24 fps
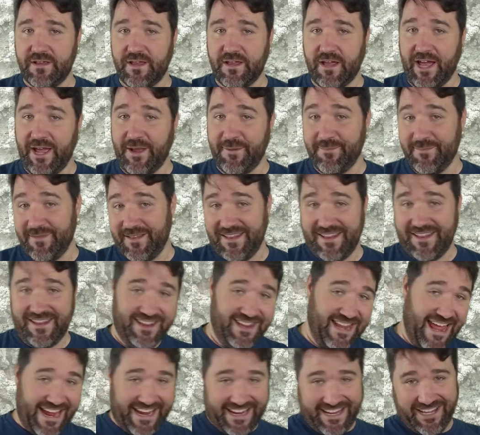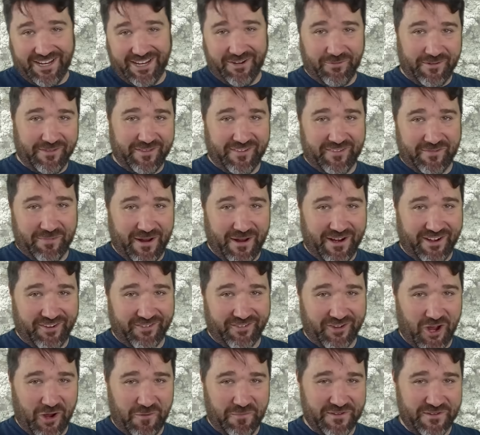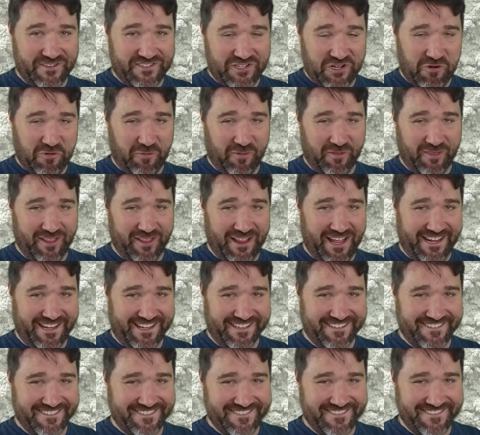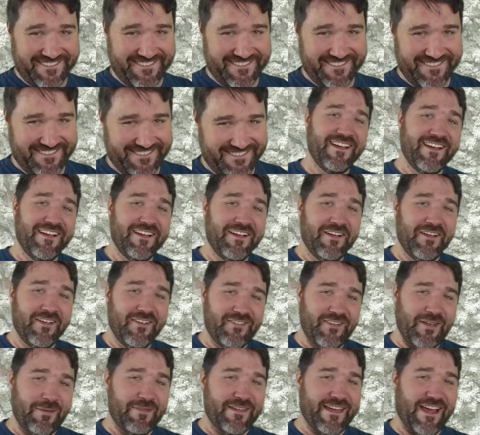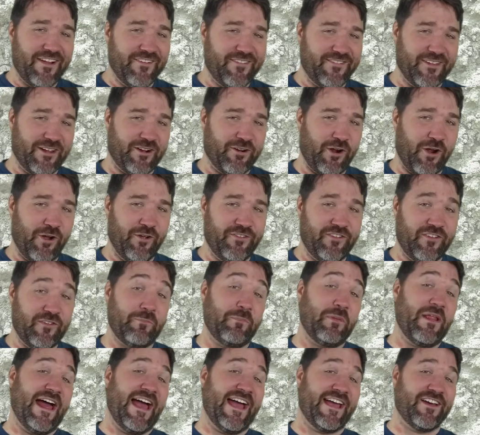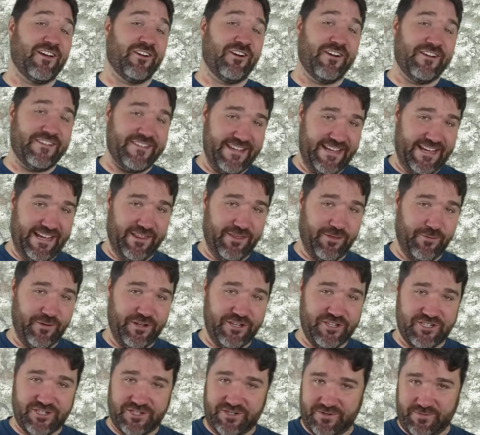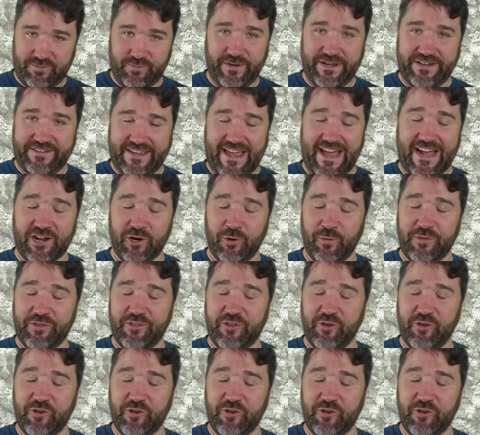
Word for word: I'm liking what this microscope is doing with lichen. Something else that grows is plaque on our teeth, which we tackle with